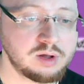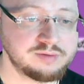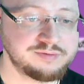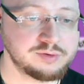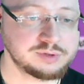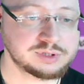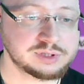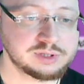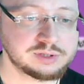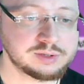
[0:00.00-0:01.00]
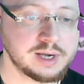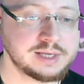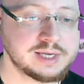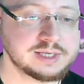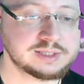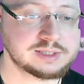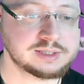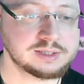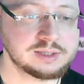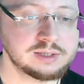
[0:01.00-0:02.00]
folks." So I
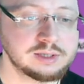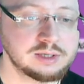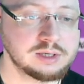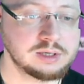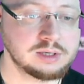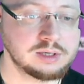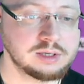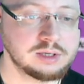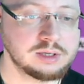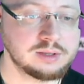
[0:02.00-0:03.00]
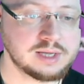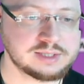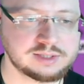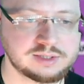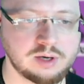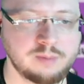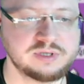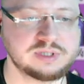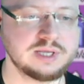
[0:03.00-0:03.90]
guess that's obviously,